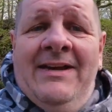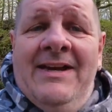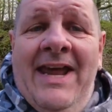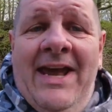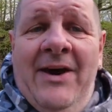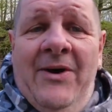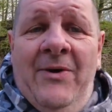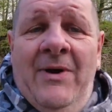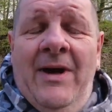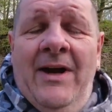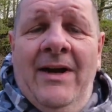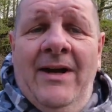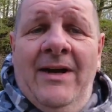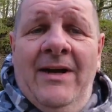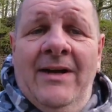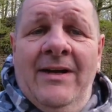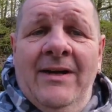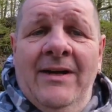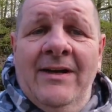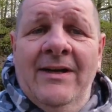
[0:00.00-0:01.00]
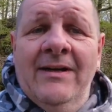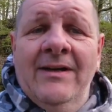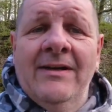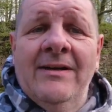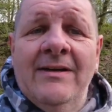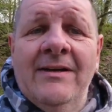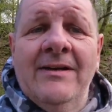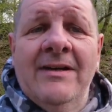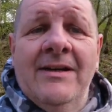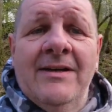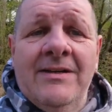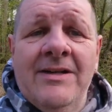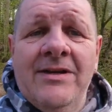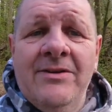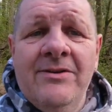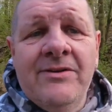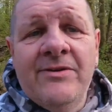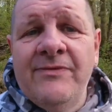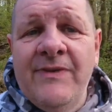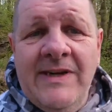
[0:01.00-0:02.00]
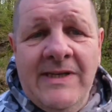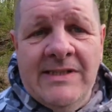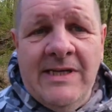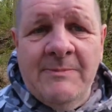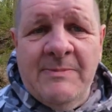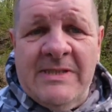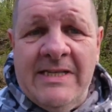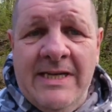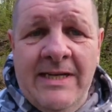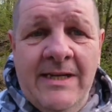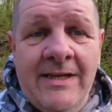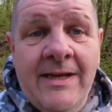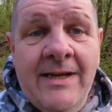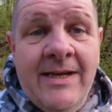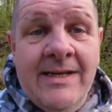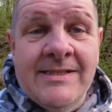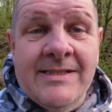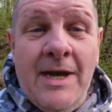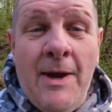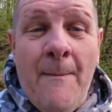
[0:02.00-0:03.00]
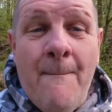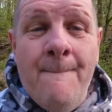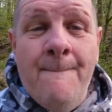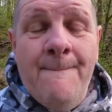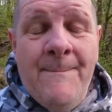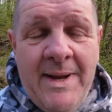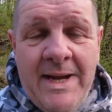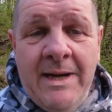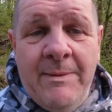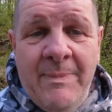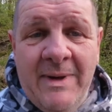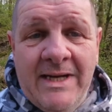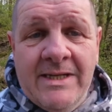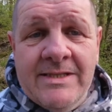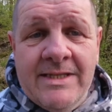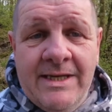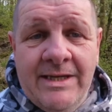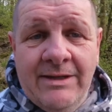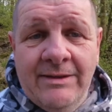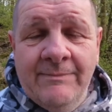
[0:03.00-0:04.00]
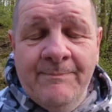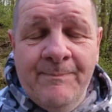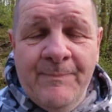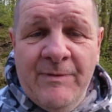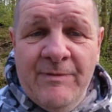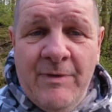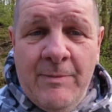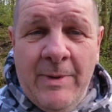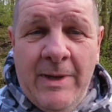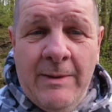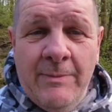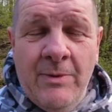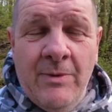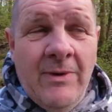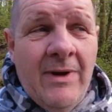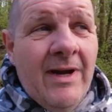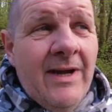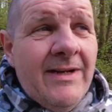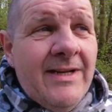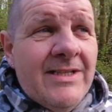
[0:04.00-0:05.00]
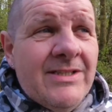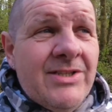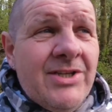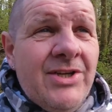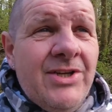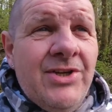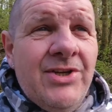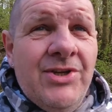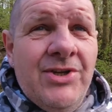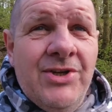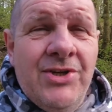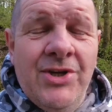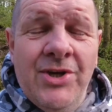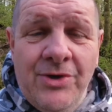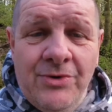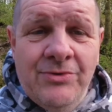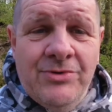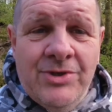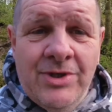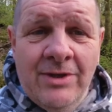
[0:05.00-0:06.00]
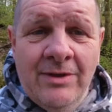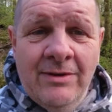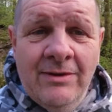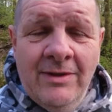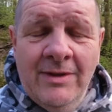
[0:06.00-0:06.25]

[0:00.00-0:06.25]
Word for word: Now, I know the V-dub scene is a big, big scene for people, and it's huge.